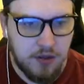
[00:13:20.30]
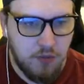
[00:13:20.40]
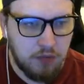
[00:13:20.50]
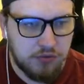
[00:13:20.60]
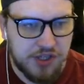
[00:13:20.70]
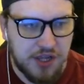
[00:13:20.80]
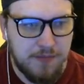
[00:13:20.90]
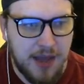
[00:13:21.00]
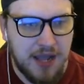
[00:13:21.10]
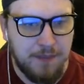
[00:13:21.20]
won't see
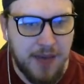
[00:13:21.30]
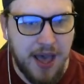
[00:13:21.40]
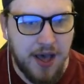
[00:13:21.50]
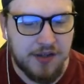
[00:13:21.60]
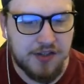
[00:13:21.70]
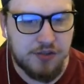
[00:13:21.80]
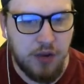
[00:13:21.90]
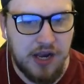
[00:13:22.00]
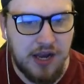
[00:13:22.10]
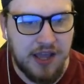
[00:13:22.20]
many better
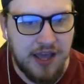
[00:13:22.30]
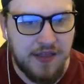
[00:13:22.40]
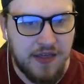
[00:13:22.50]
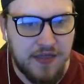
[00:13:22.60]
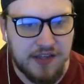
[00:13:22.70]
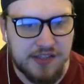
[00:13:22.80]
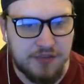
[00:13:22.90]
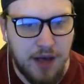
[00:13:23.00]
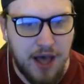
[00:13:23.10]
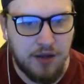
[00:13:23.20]
sweetly hit than this
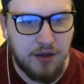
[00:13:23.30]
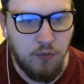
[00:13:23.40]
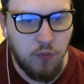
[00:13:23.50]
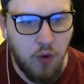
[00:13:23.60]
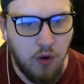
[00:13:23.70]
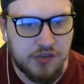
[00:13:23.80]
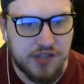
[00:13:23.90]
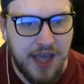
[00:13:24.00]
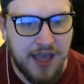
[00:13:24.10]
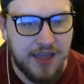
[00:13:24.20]
as well. What
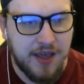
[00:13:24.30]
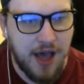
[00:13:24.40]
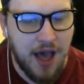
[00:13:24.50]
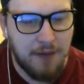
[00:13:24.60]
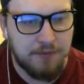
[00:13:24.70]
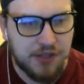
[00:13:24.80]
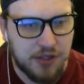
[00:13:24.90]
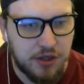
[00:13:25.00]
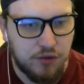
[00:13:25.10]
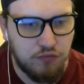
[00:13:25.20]
a
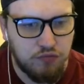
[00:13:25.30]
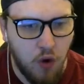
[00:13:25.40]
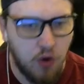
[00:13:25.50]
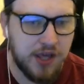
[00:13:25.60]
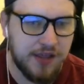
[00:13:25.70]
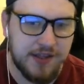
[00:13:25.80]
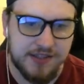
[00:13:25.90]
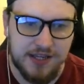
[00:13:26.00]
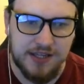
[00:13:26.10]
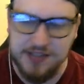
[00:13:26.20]
absolute rocket
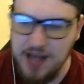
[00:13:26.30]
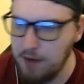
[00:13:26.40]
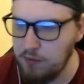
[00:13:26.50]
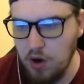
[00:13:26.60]
this is. We're not